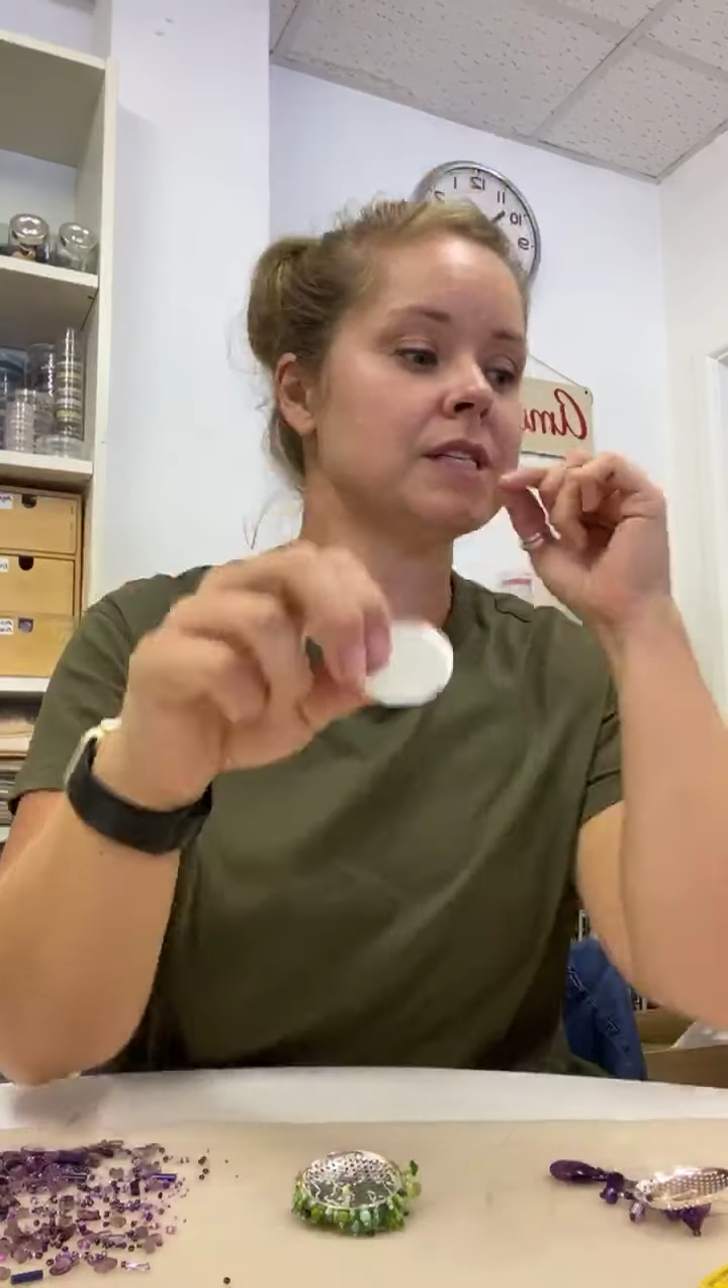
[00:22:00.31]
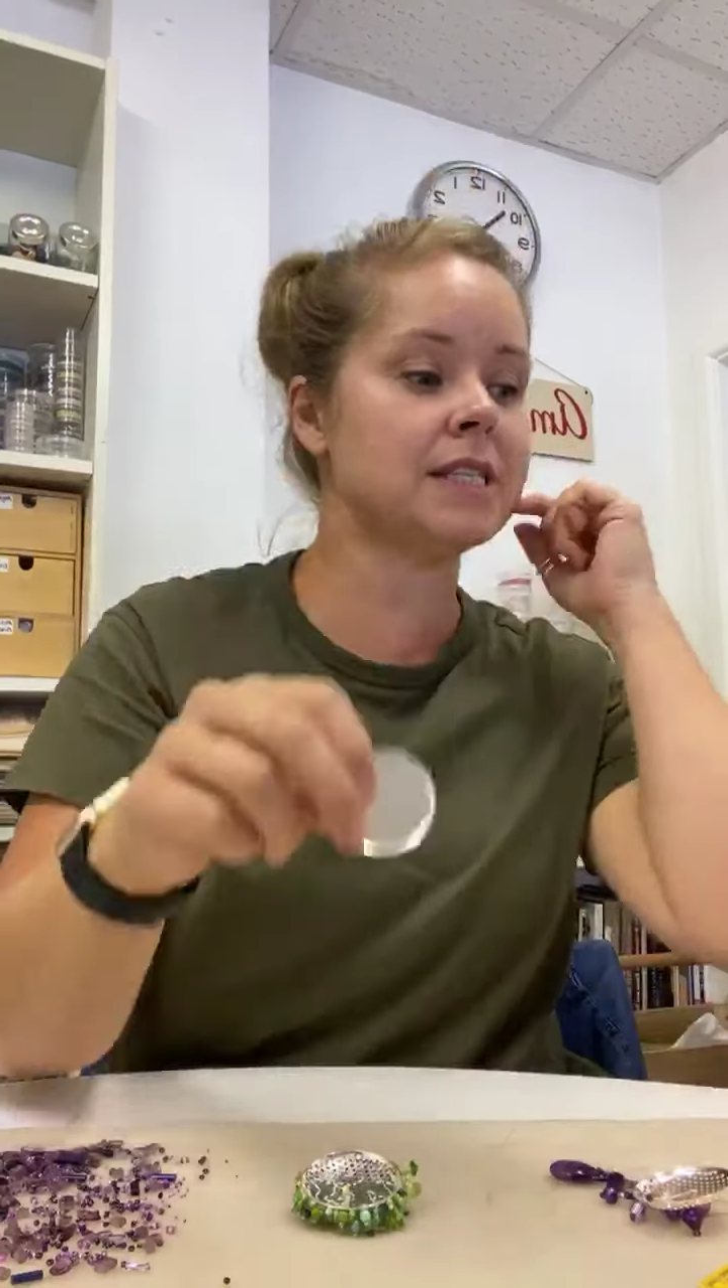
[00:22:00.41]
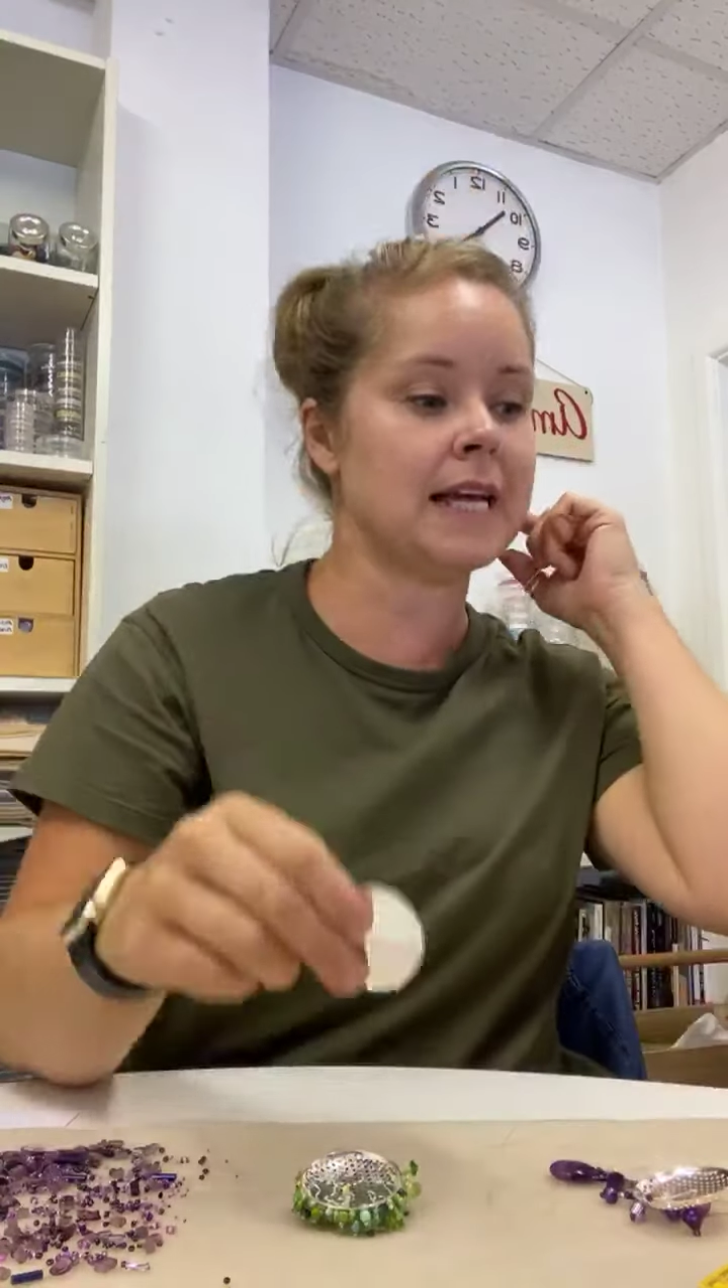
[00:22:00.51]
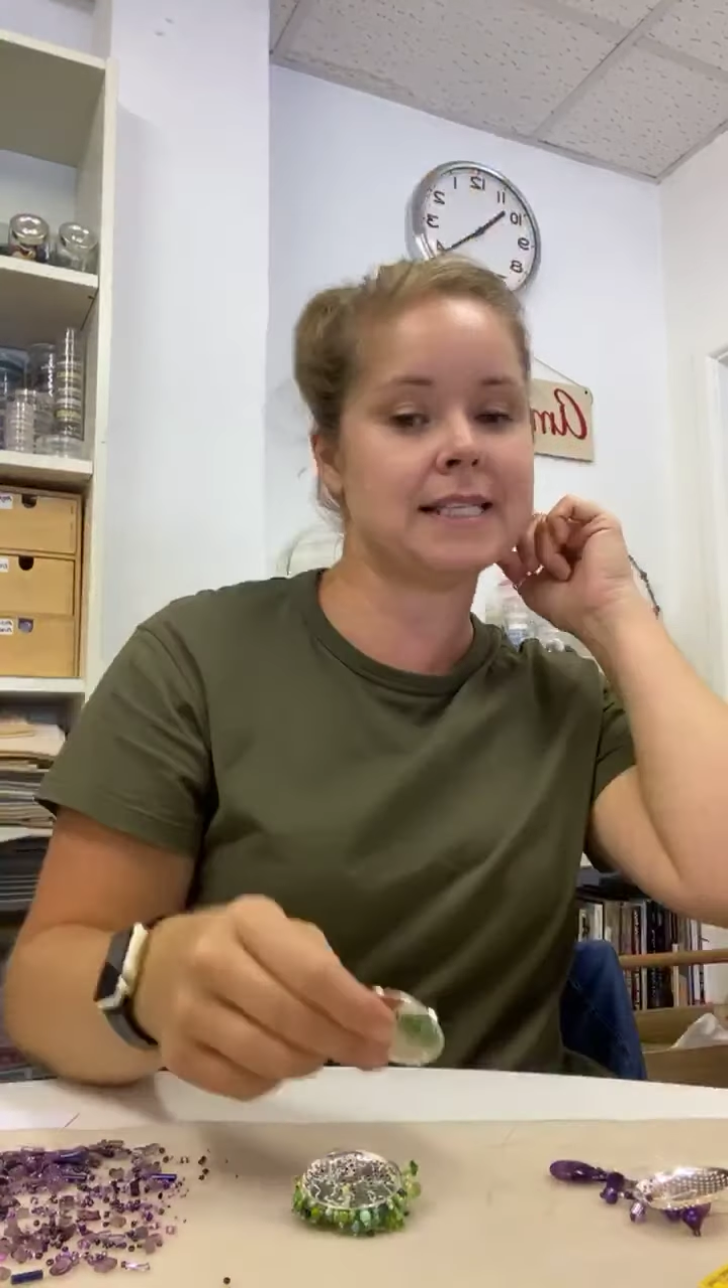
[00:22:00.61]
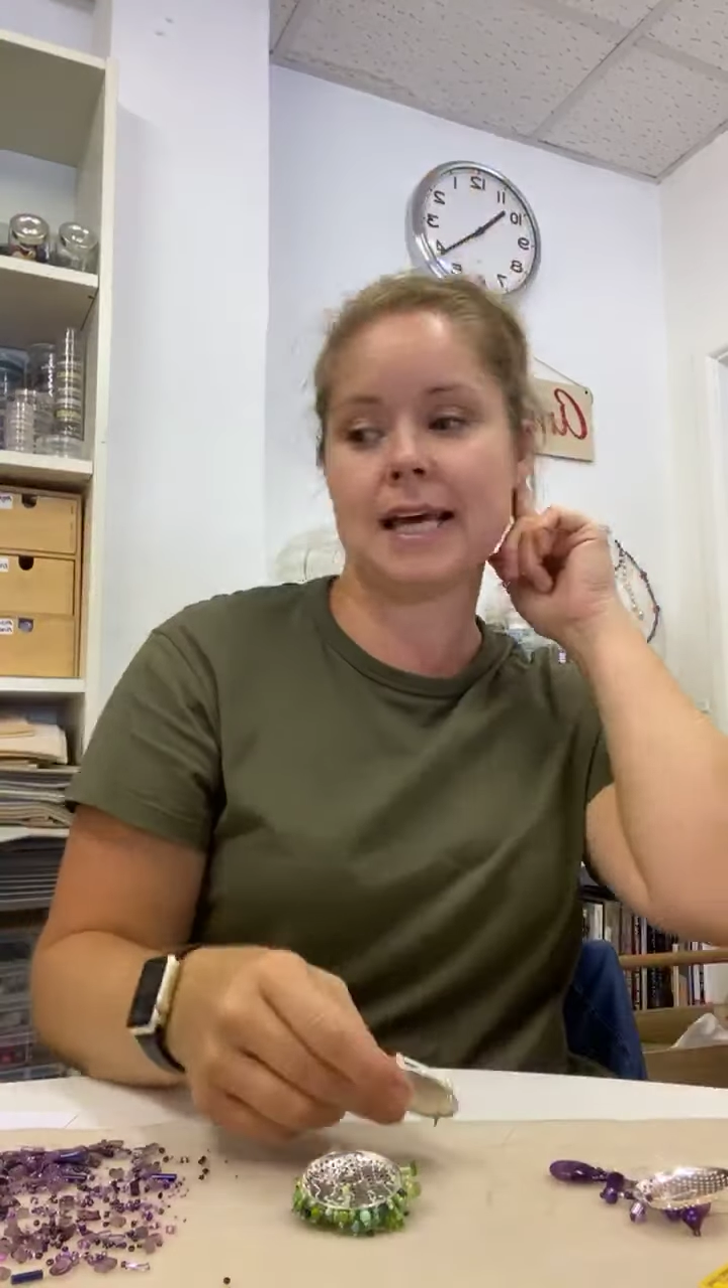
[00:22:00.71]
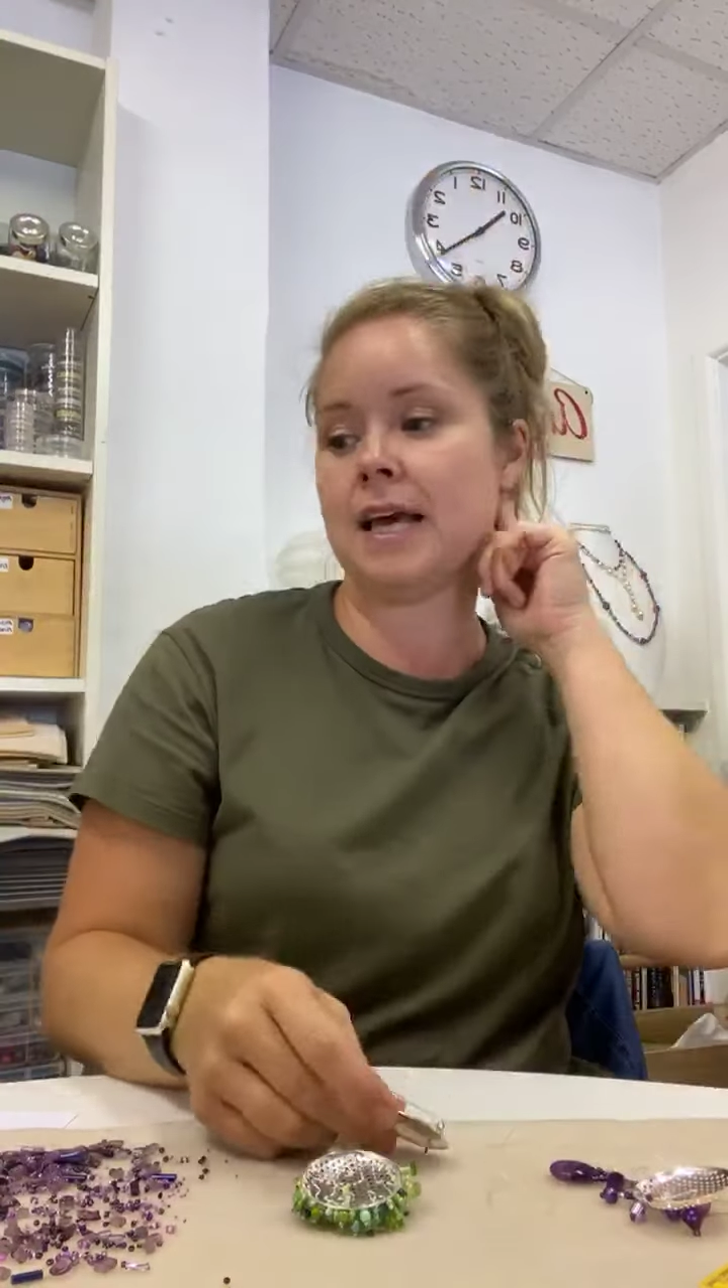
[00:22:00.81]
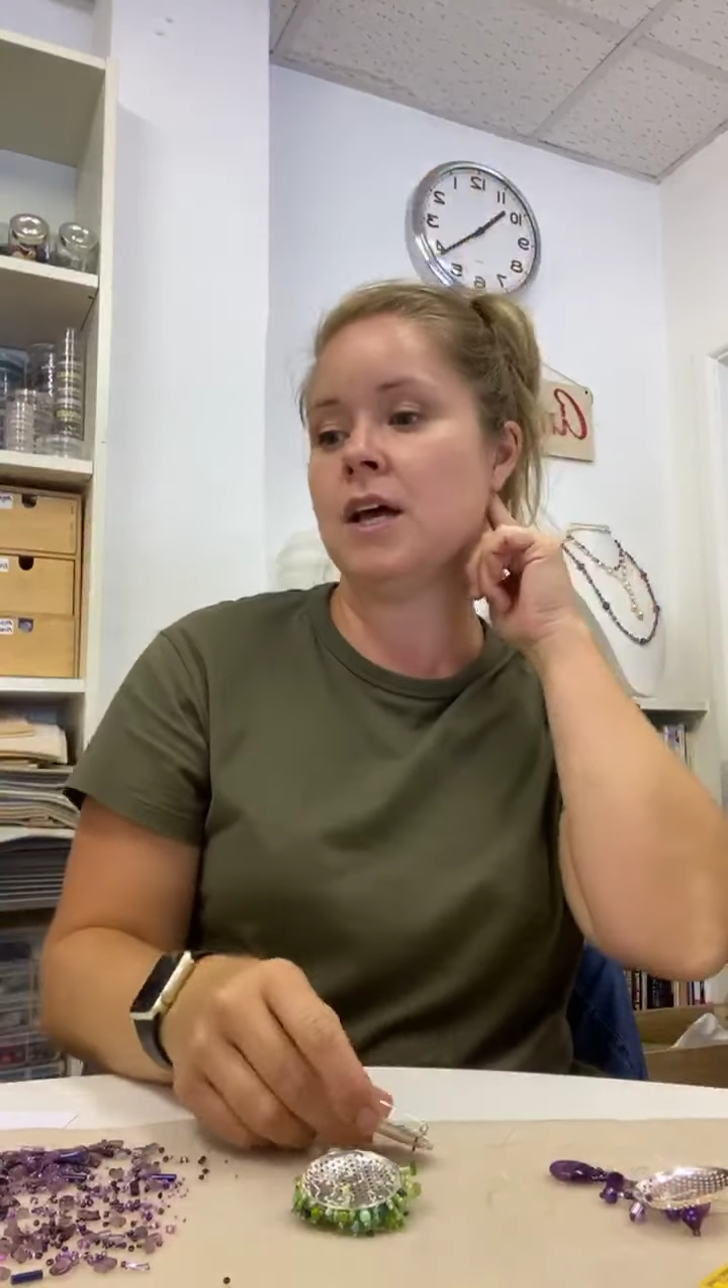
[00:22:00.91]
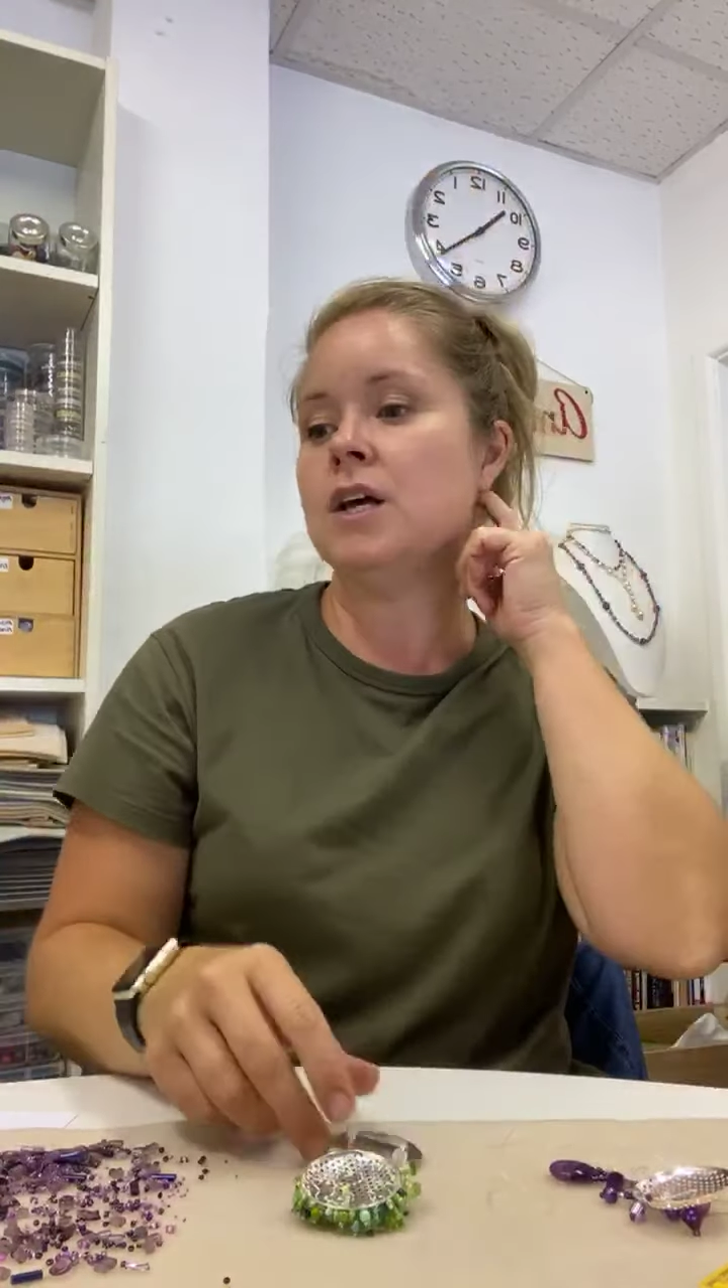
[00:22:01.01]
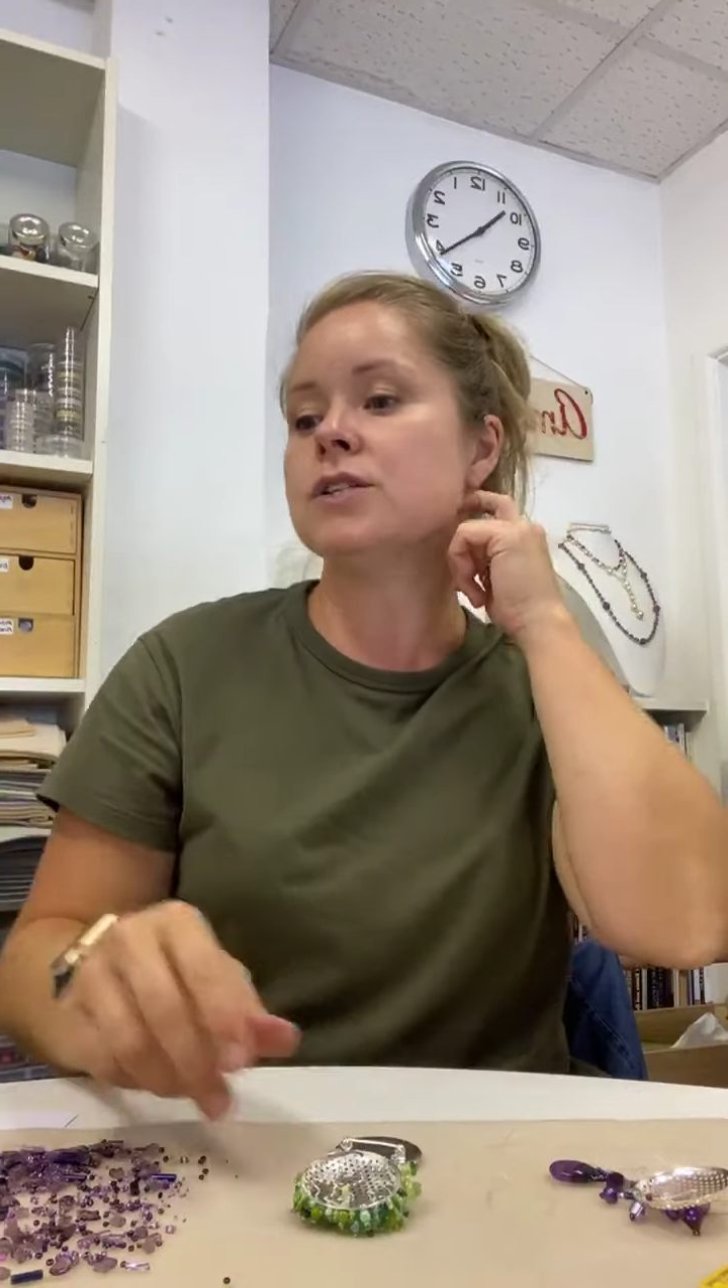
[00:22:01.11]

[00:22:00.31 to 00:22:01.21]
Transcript: set it.